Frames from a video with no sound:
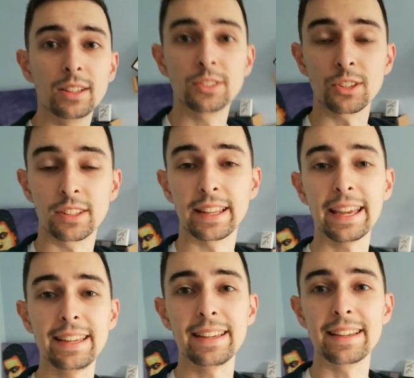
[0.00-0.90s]
So
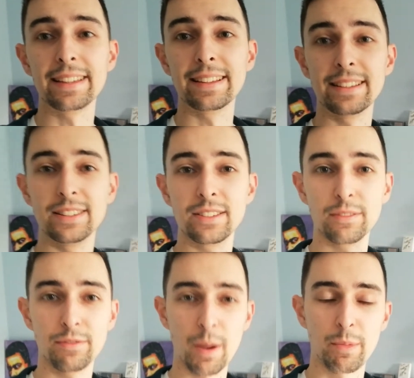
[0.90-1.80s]
today is
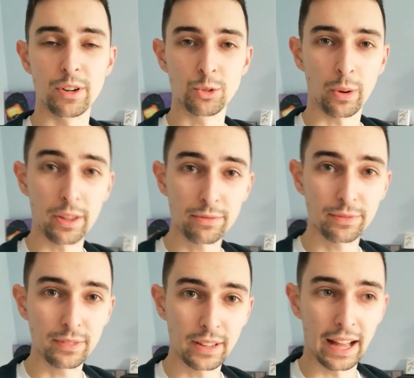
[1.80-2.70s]
February the
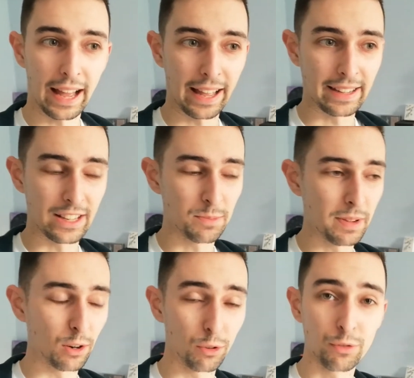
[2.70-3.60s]
20th, and it's
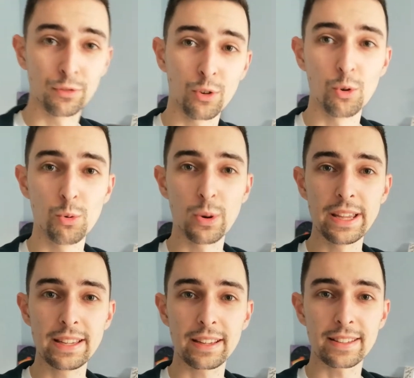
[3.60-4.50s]
been a full
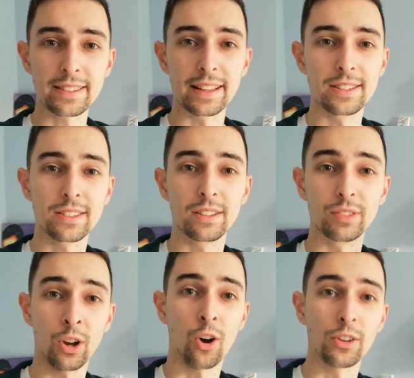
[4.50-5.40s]
week since the
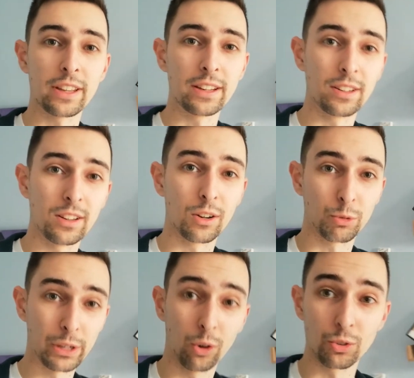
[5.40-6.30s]
Cardian
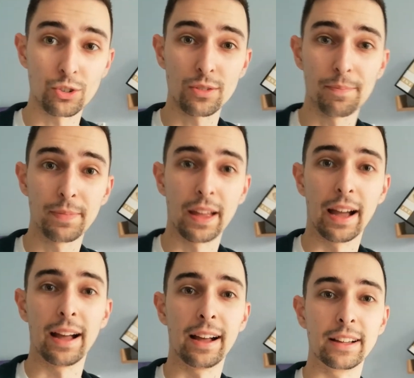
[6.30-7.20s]
relaunched.
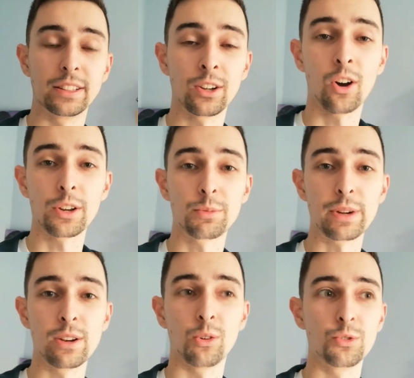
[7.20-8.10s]
The Cardian
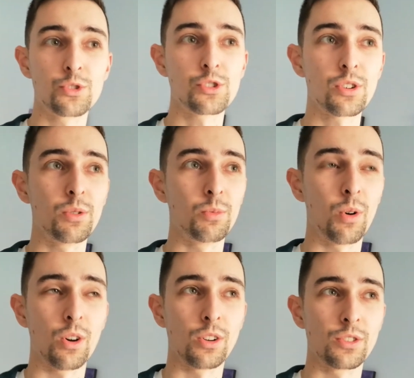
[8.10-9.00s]
relaunch
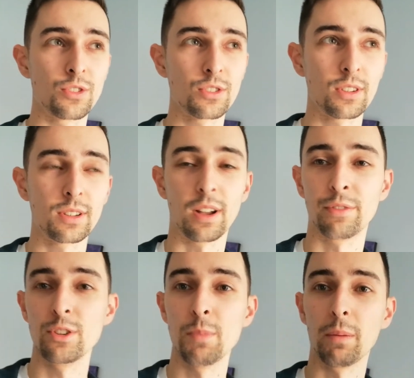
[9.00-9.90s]
was a
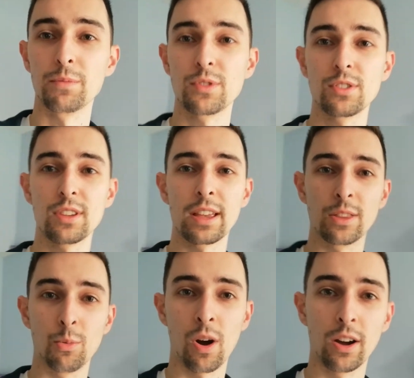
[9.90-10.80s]
few months in
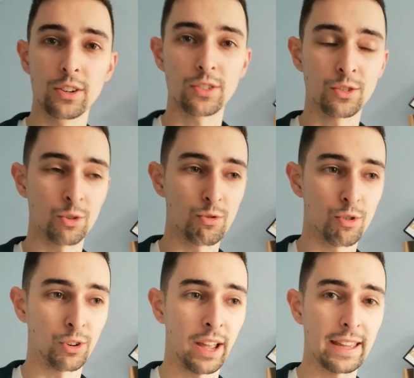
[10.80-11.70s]
the works to
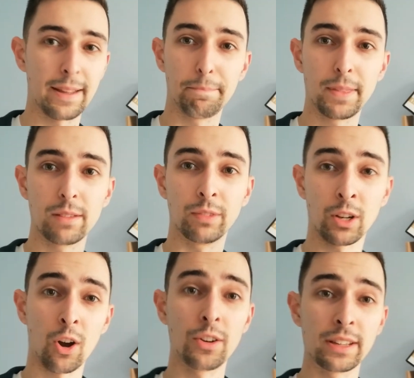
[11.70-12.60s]
create the
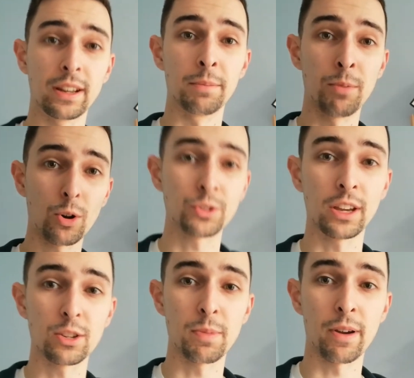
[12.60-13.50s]
Cardian unboxing
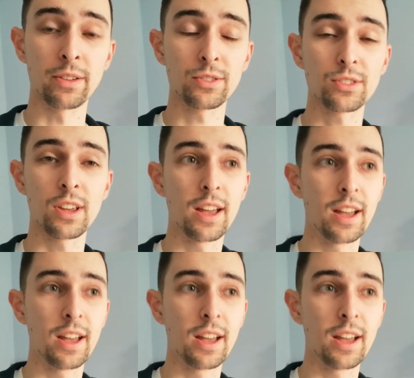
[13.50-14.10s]
experience,